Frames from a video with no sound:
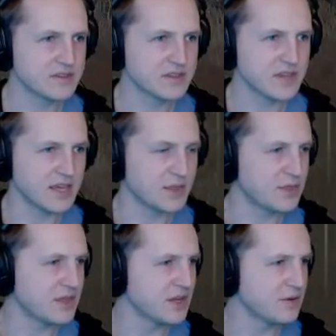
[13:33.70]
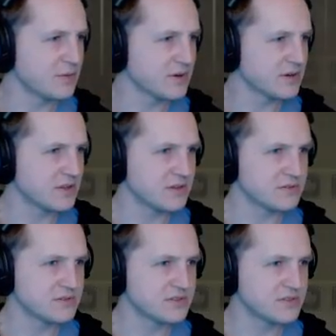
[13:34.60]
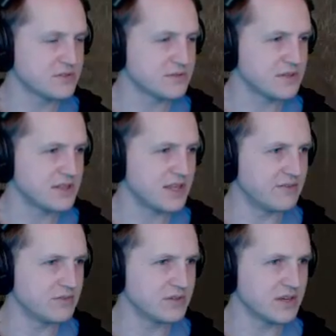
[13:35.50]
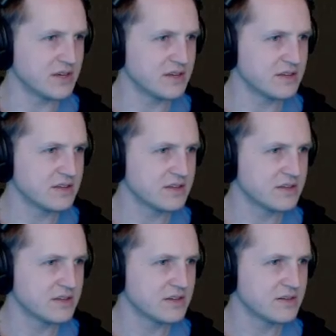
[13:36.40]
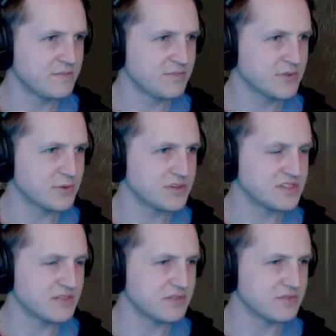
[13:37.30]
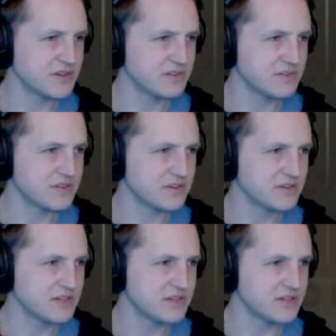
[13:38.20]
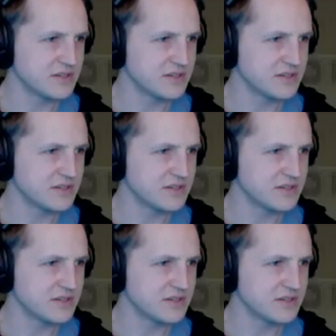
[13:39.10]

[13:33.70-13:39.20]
I think we're close to a level, yeah? 27,530.